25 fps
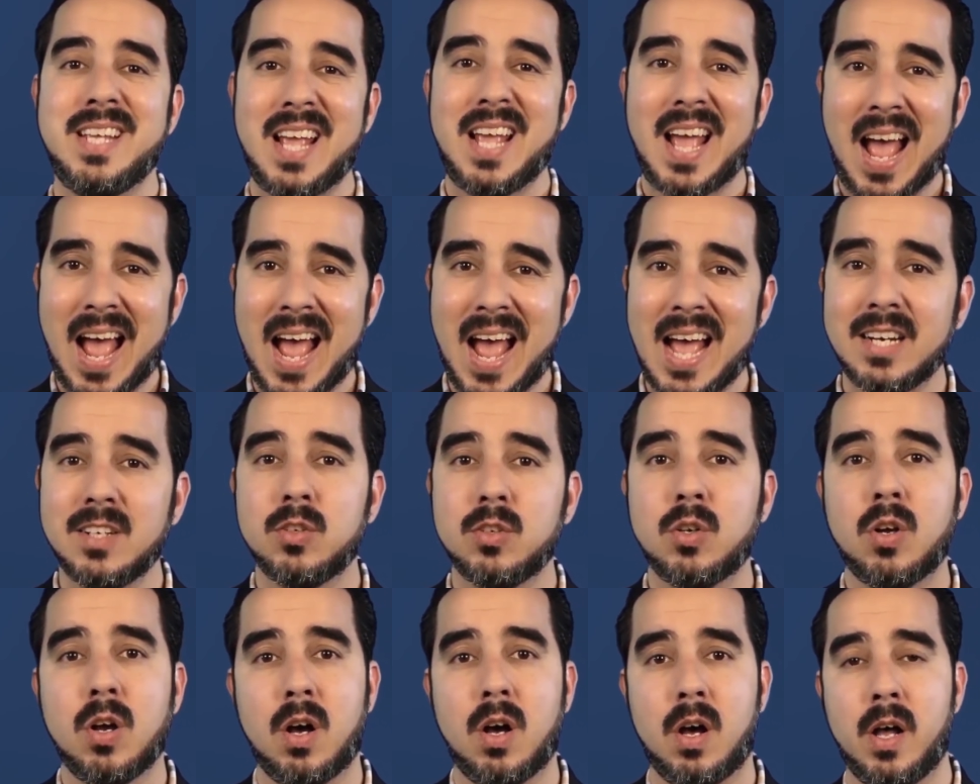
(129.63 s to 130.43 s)
the
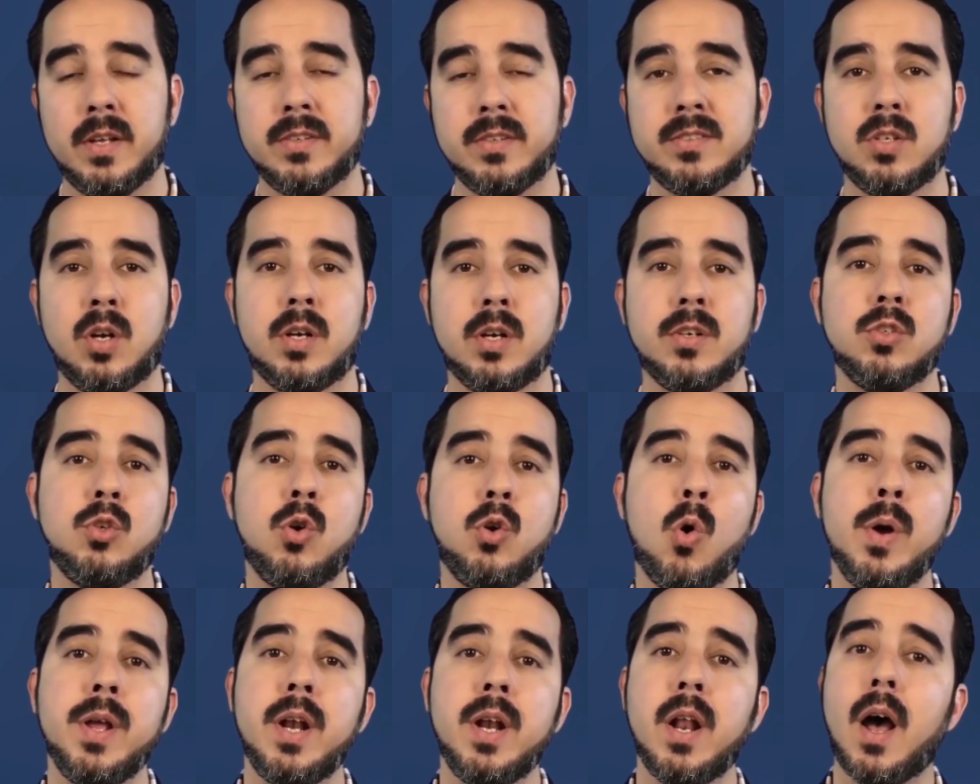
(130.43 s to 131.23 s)
ad cost
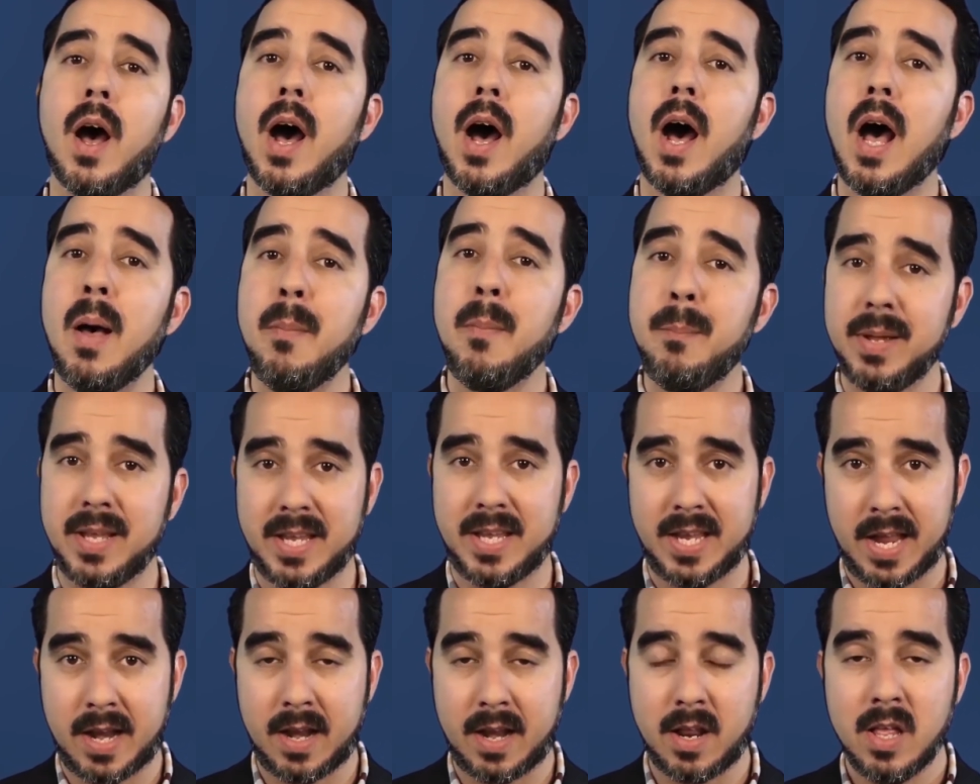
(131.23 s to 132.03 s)
starts going up
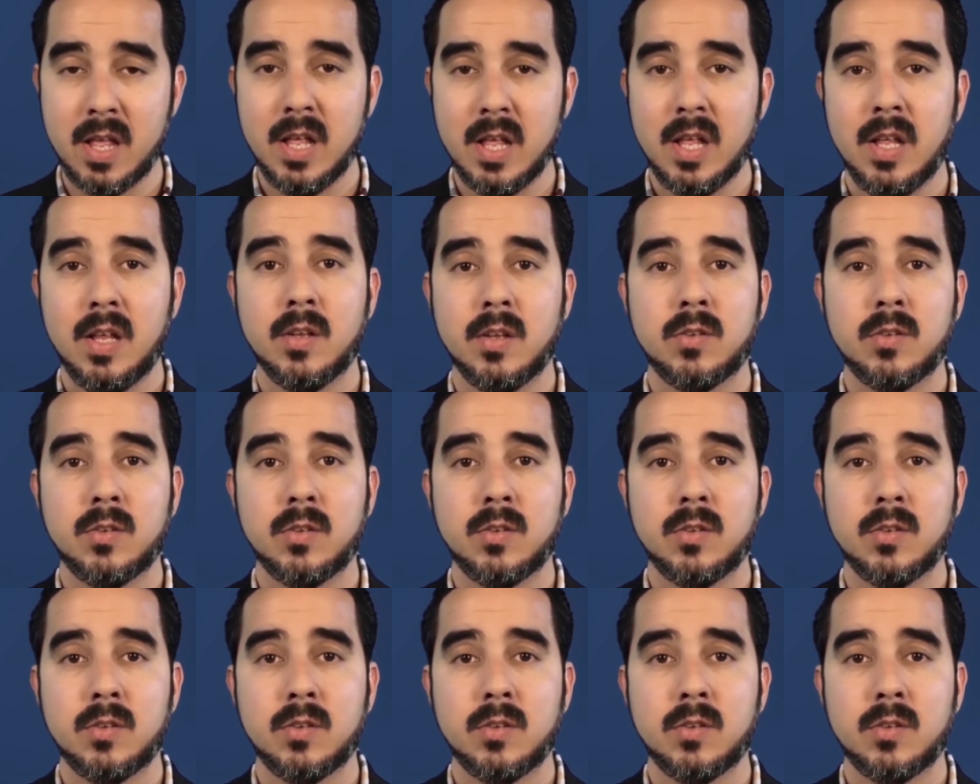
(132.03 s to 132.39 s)
again.